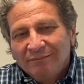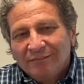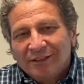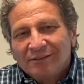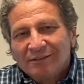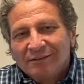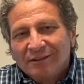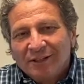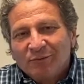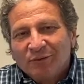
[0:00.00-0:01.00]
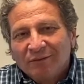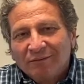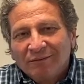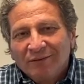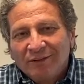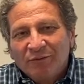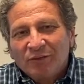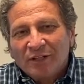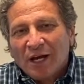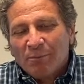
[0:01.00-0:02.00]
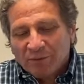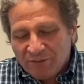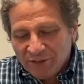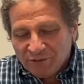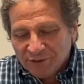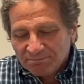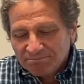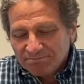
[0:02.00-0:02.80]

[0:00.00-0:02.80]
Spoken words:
this is a different type of phishing.